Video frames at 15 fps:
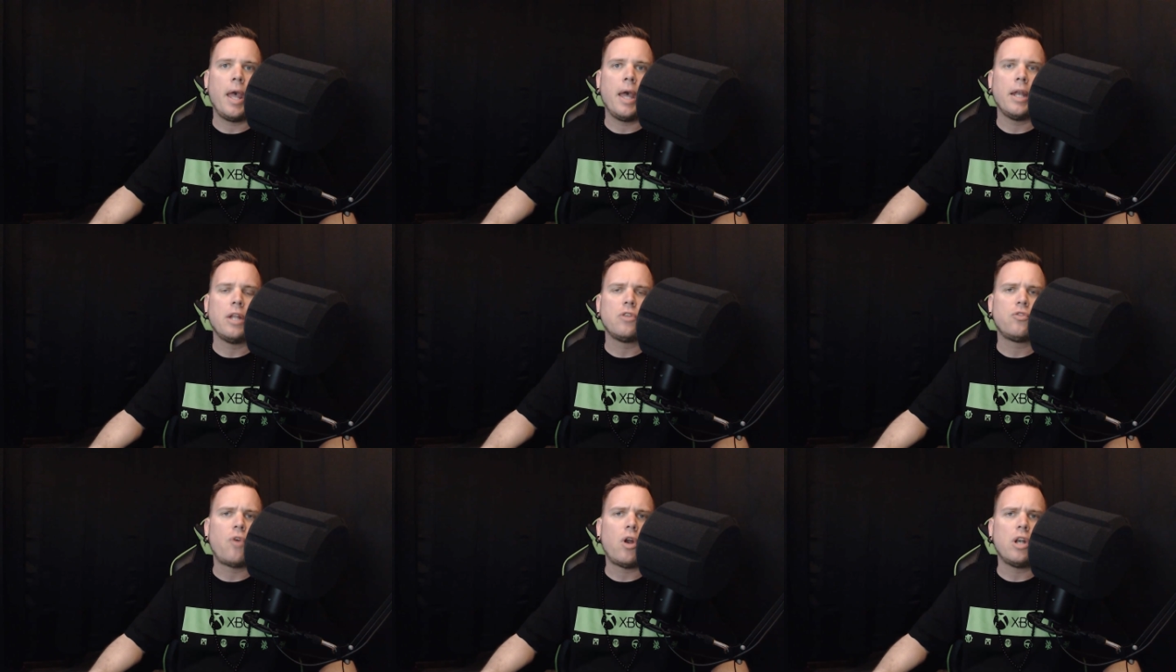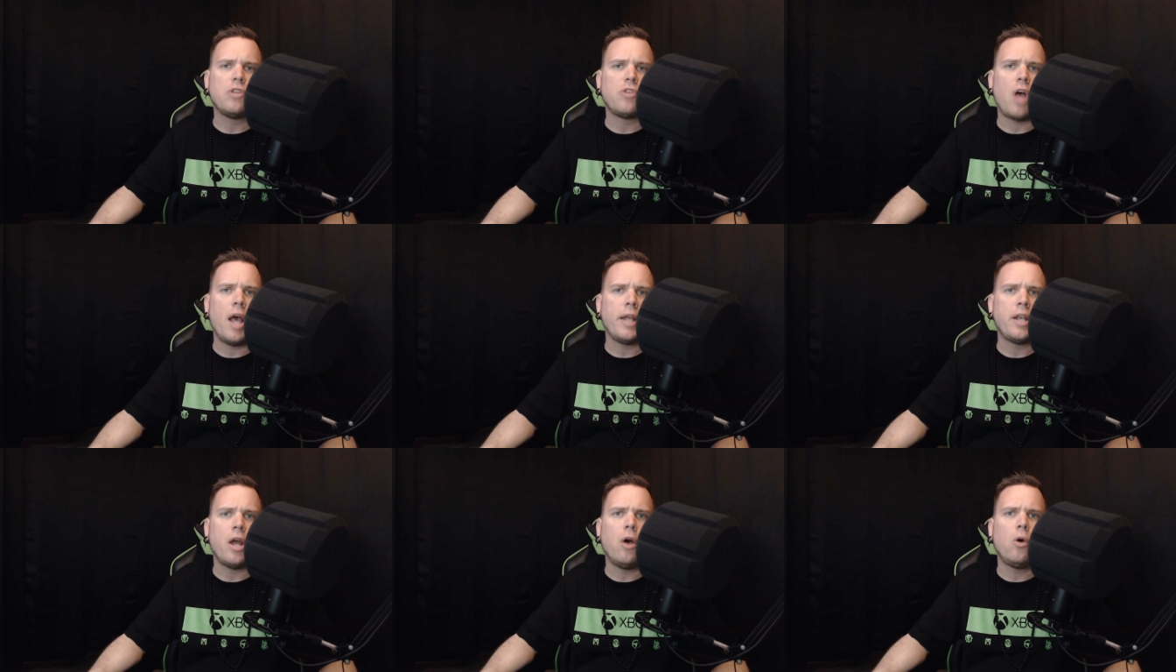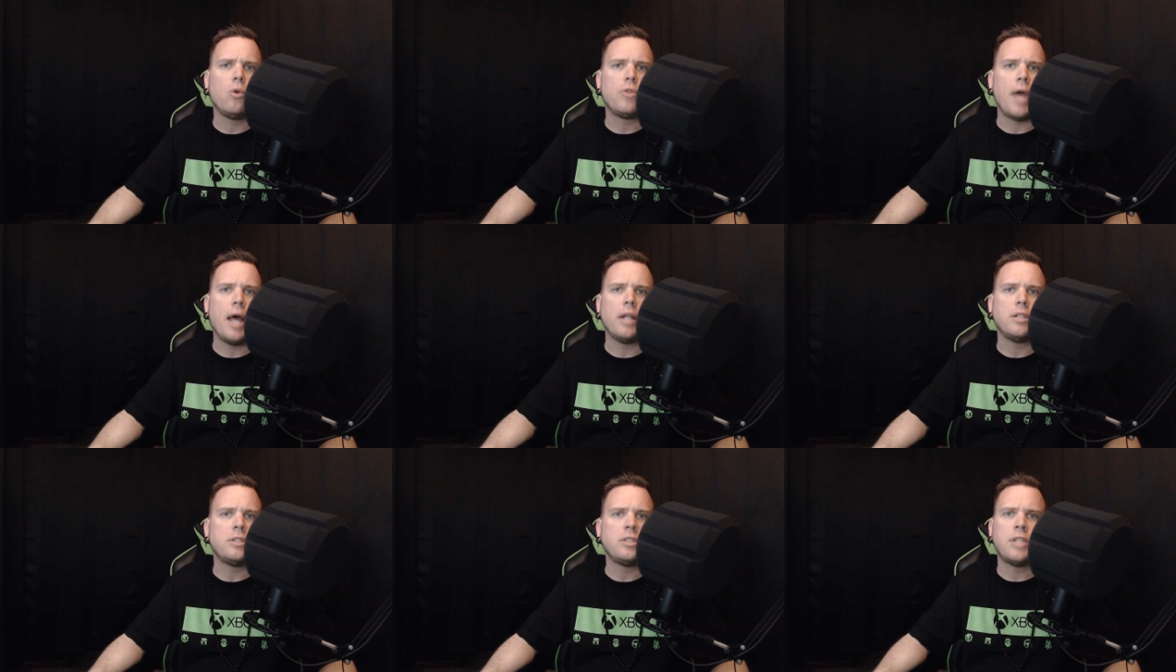And as far as I know,
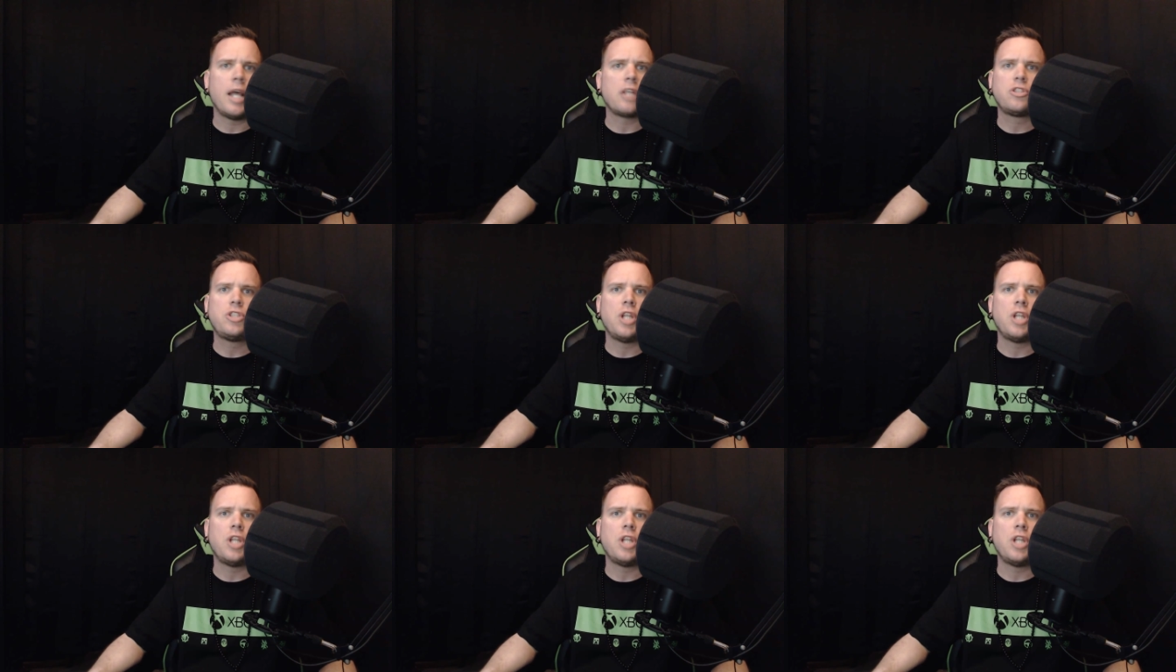that next